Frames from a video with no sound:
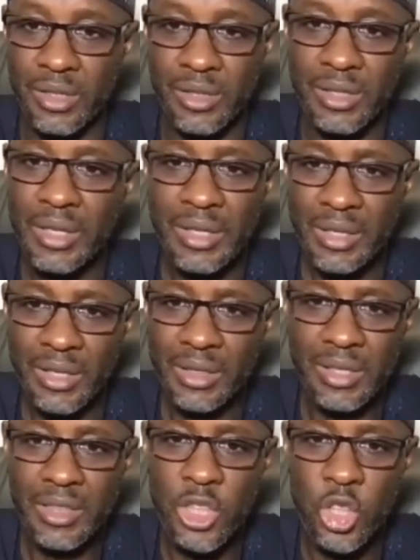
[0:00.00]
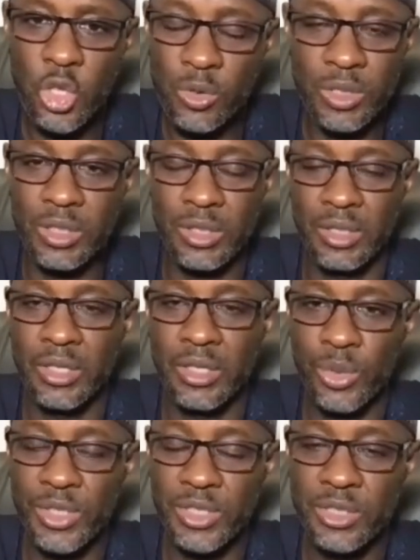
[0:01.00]
It's a joke
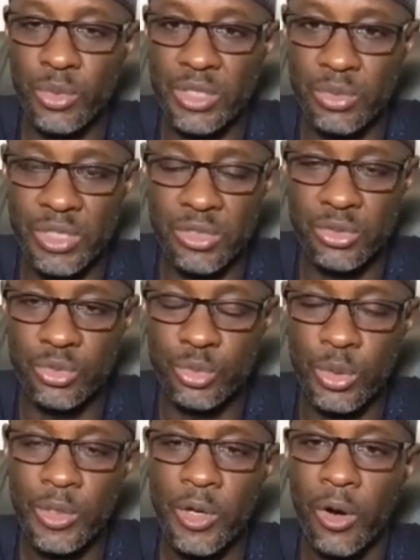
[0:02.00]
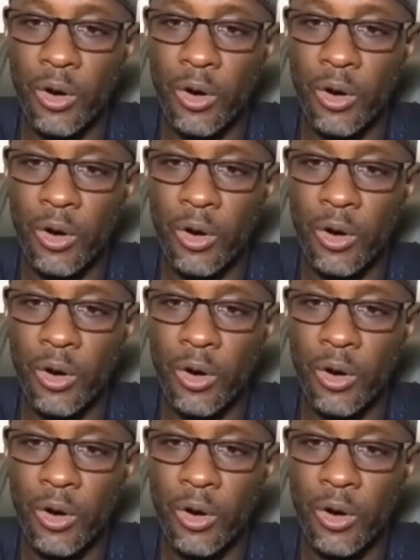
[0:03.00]
in 2022.